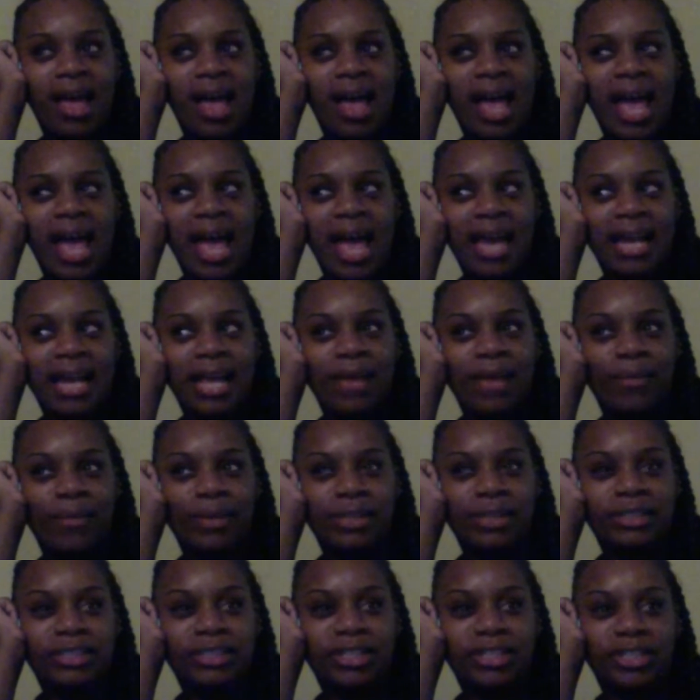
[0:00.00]
And it
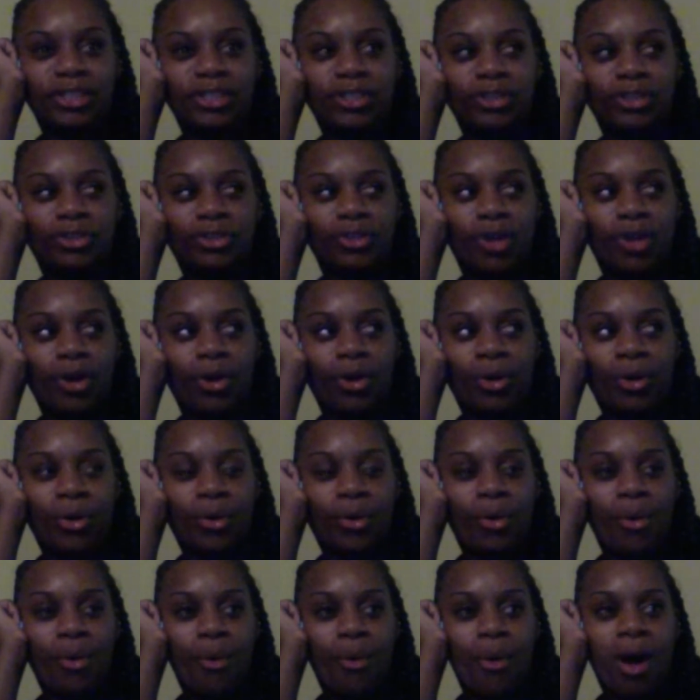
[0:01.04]
was just
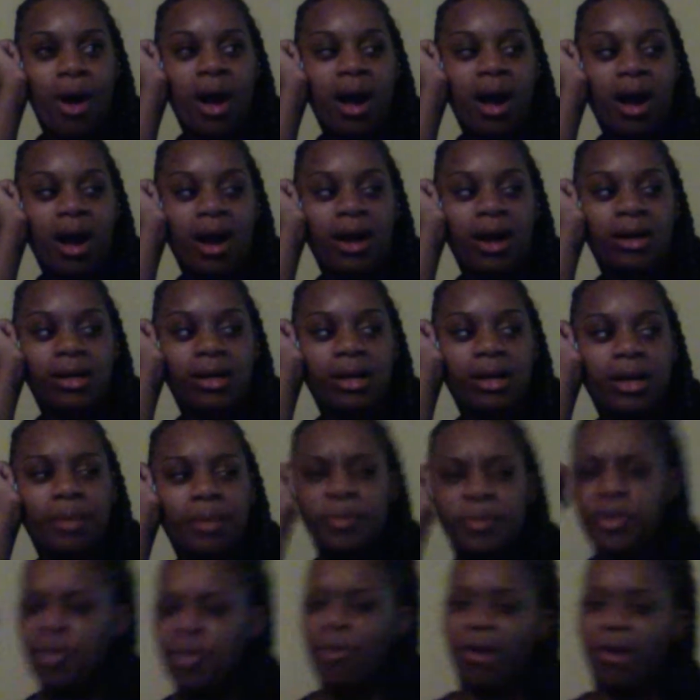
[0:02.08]
so
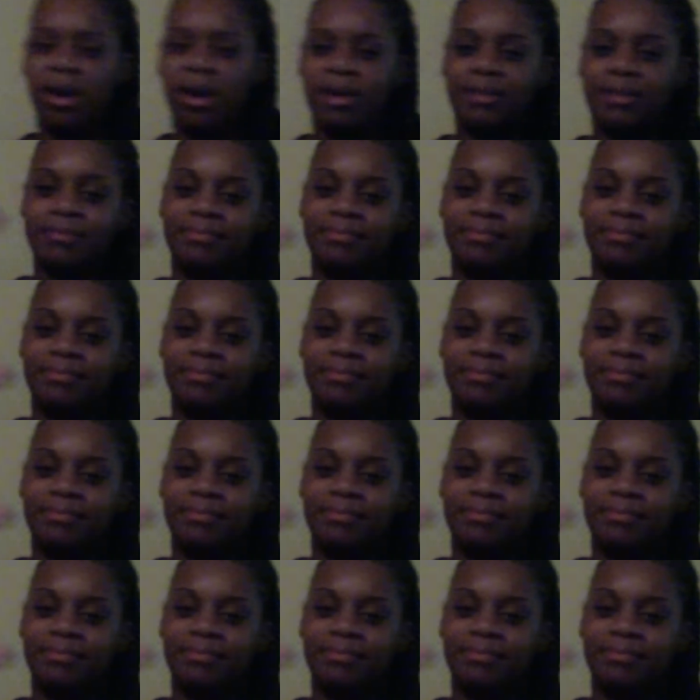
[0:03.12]
pure.